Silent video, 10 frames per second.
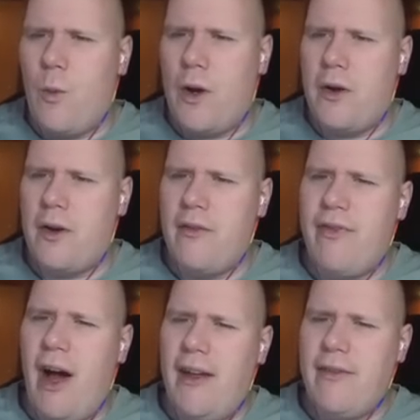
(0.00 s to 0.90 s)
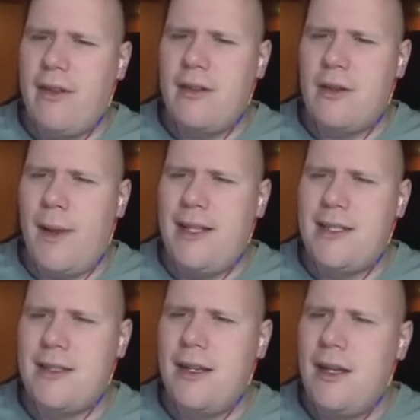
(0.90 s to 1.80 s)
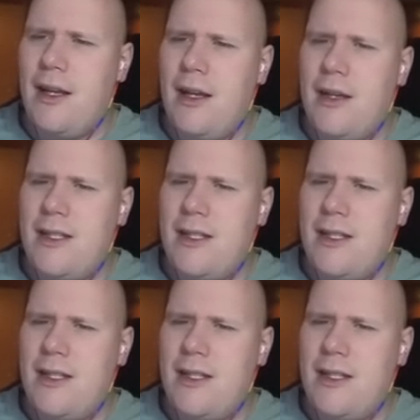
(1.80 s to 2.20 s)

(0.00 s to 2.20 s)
105 to max? It's